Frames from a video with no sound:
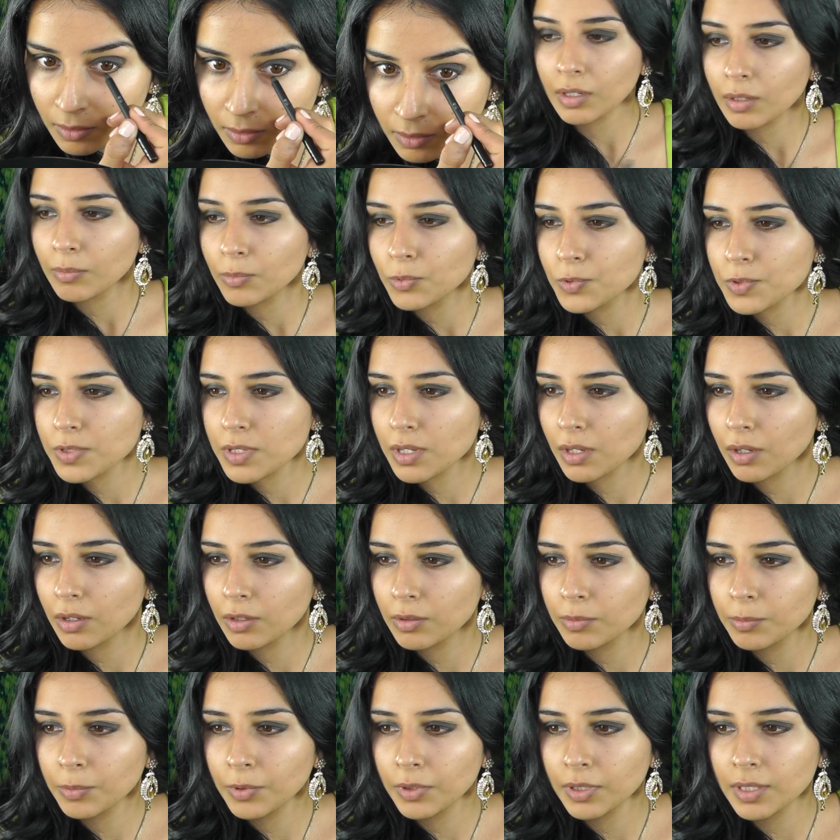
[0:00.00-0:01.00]
I'm also
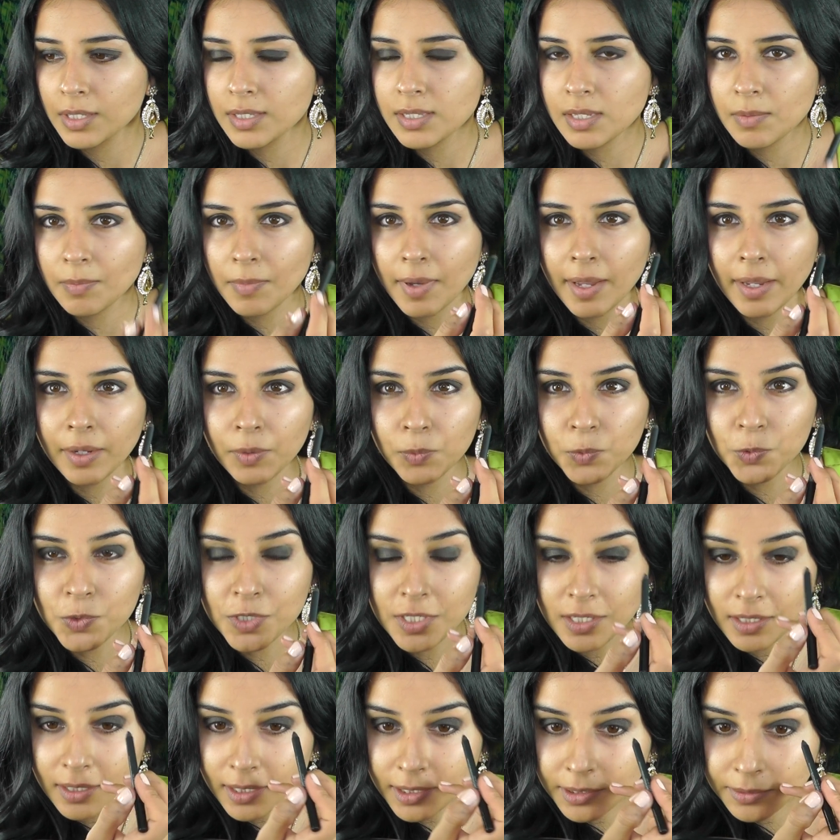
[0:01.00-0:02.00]
going to put this in my
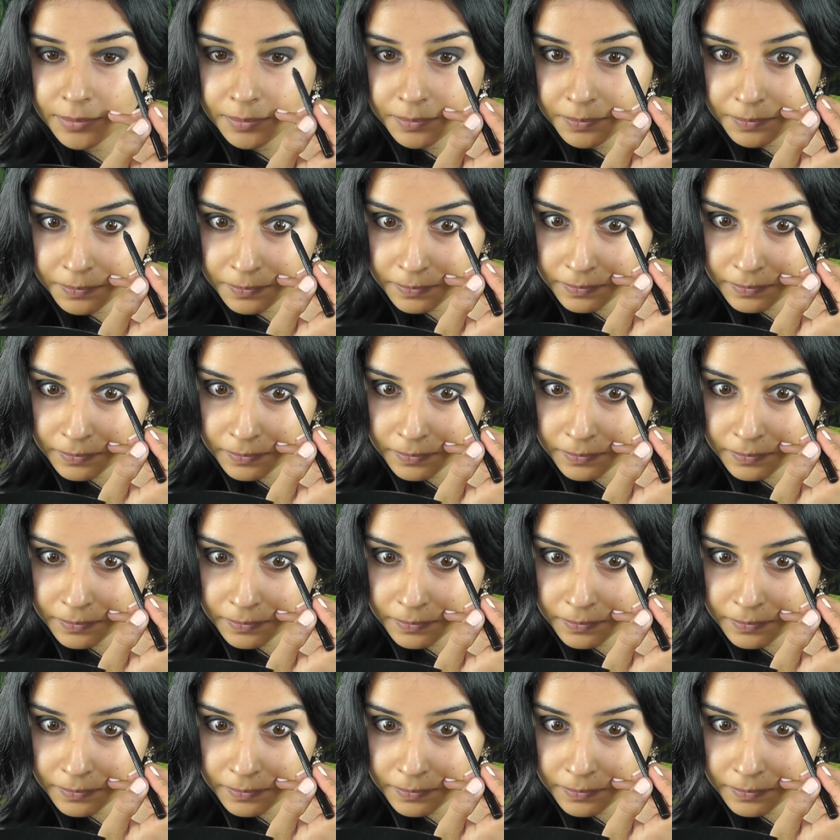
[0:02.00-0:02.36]
waterline.